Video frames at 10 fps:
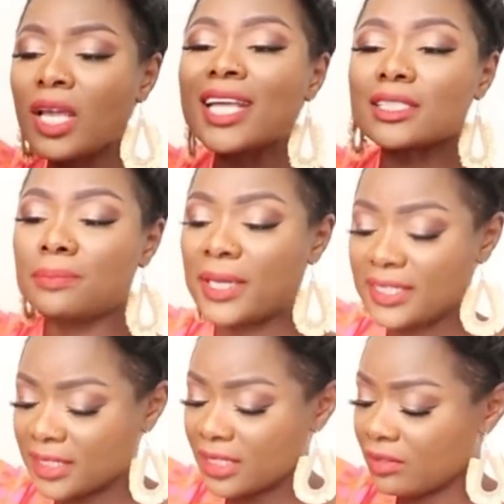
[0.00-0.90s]

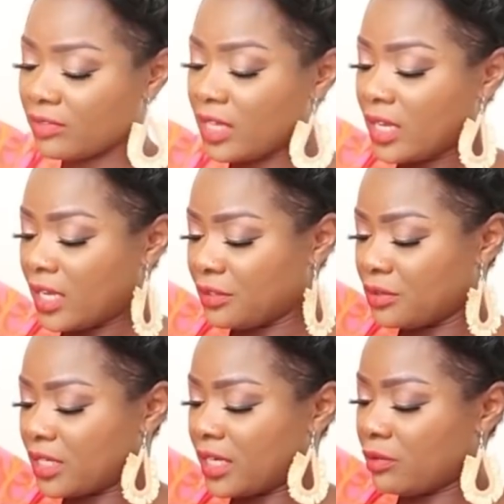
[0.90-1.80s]
expensive, and
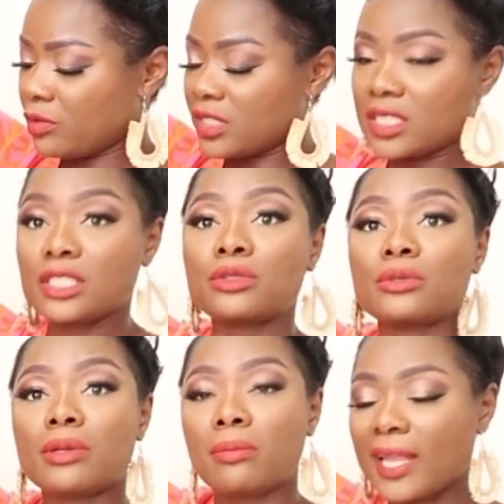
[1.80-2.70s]
you can't really see
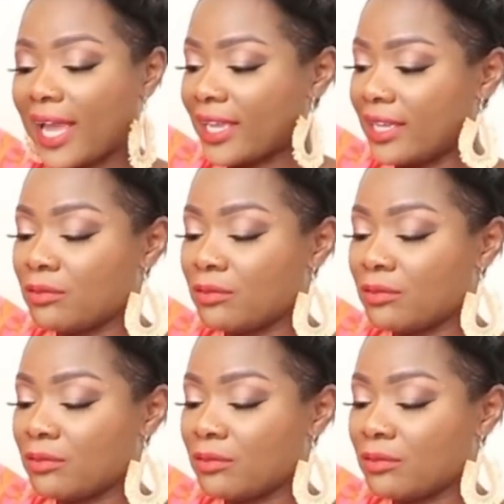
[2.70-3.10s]
through the black,